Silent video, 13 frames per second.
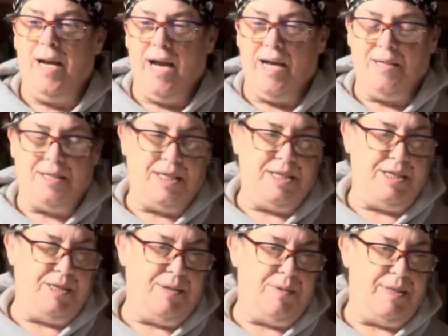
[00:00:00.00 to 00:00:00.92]
how to
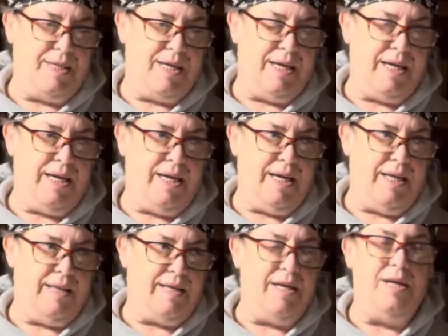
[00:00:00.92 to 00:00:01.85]
do the,
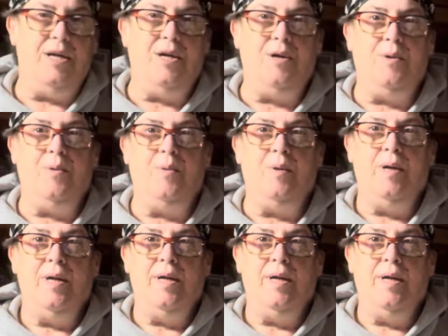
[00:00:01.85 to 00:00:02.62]
the new